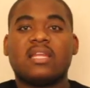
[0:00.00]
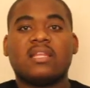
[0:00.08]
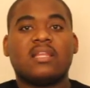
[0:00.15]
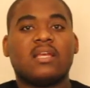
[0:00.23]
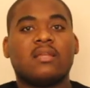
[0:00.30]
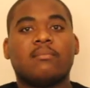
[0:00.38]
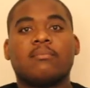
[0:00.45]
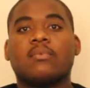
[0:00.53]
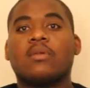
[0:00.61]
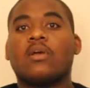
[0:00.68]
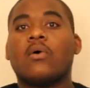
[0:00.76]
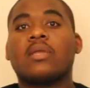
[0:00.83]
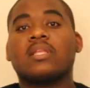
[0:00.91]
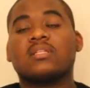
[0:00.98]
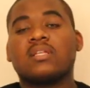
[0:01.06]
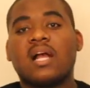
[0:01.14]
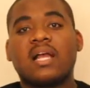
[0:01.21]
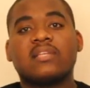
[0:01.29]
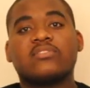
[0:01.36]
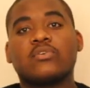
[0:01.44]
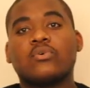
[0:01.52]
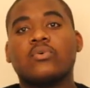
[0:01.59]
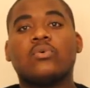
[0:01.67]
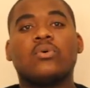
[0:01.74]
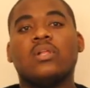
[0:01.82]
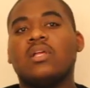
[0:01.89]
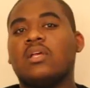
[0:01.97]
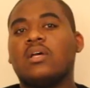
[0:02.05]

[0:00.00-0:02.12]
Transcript: And then going into high school,